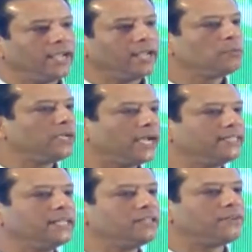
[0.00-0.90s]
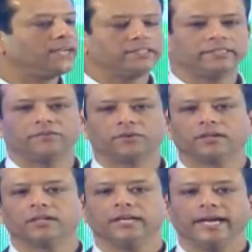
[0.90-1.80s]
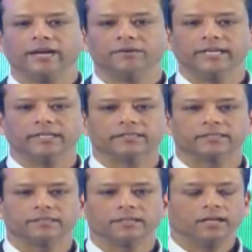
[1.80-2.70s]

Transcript: and we identified several areas.